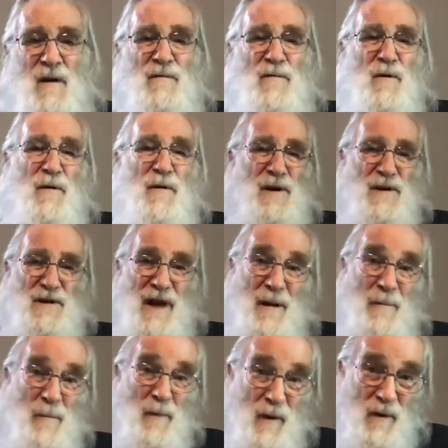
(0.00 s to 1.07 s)
For
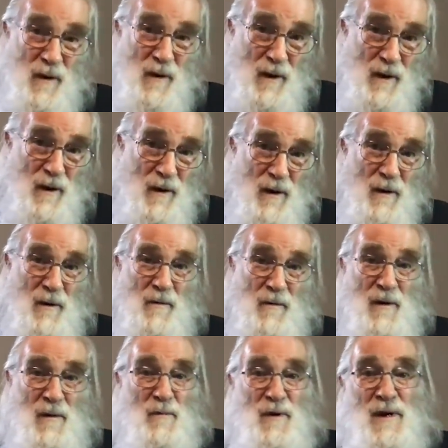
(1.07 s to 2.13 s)
example,
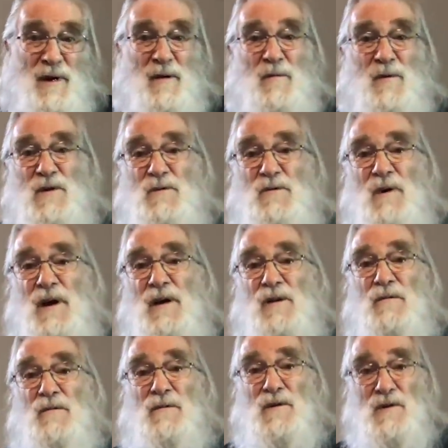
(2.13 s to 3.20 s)
when Brennan was trying
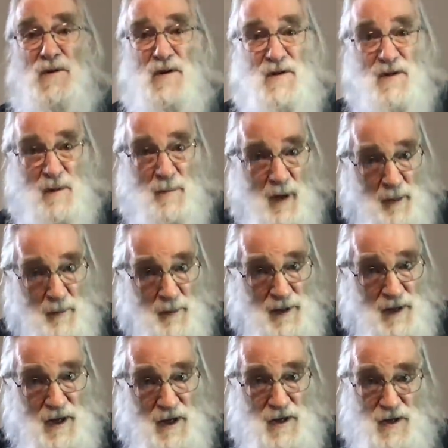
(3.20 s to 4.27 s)
to resist the
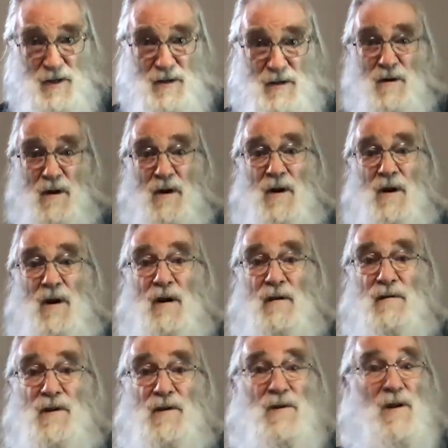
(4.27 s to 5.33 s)
publication
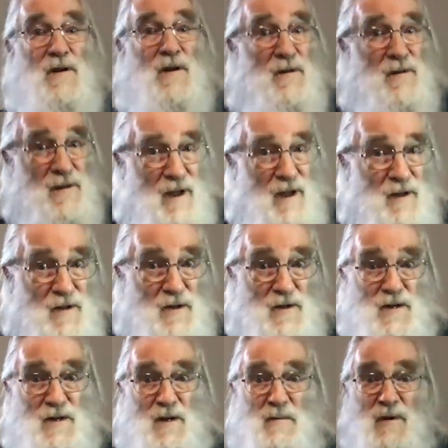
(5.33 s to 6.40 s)
of the Senate
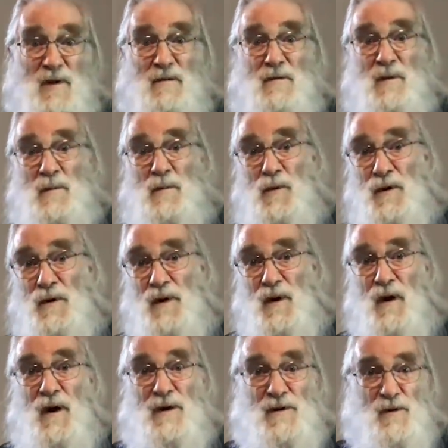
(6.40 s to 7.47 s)
Intelligence Committee report
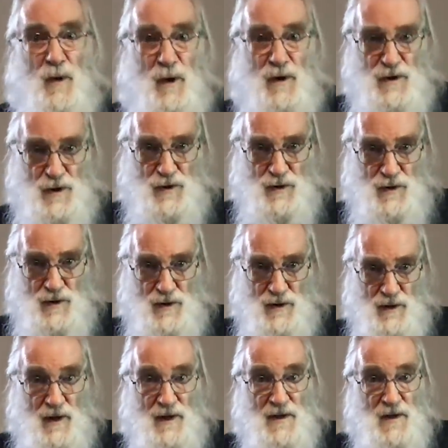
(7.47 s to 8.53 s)
on torture,
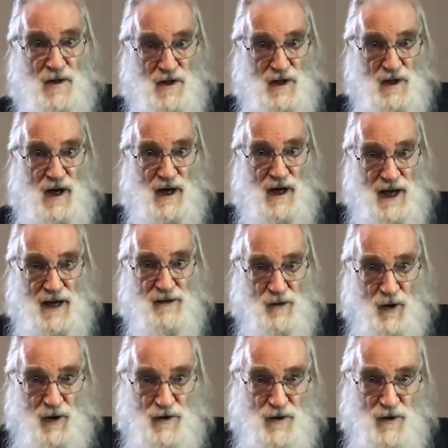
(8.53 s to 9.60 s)
on CIA
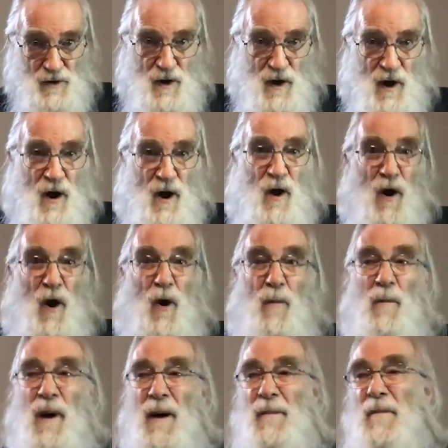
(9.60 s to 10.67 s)
torture,
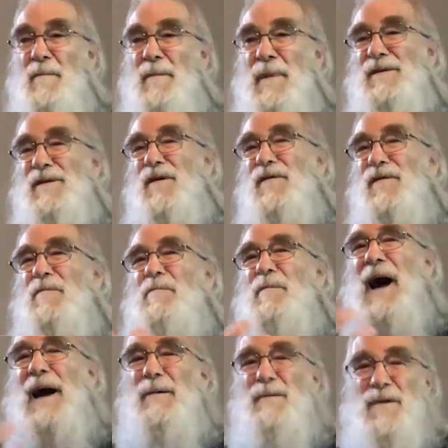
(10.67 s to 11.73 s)
Obama bent over
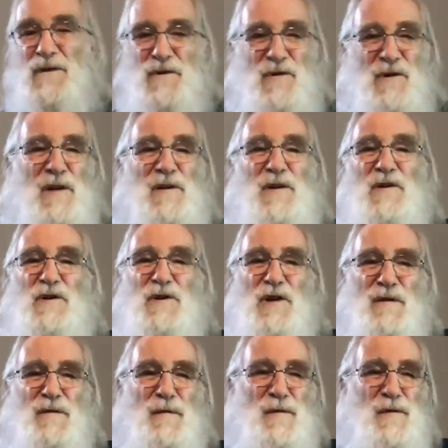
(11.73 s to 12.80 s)
backwards, sent his
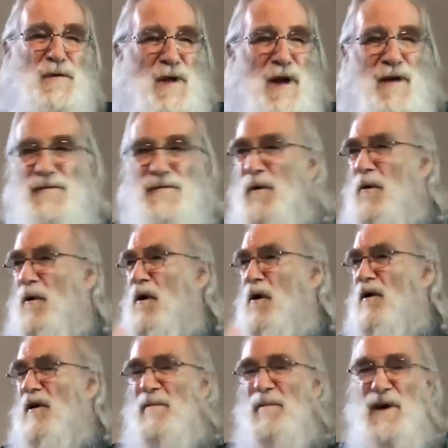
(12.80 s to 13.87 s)
chief of staff to
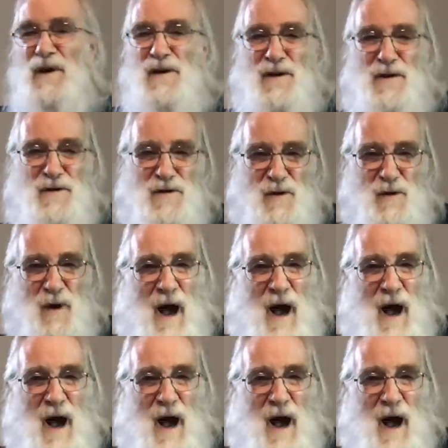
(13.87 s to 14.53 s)
all the meetings to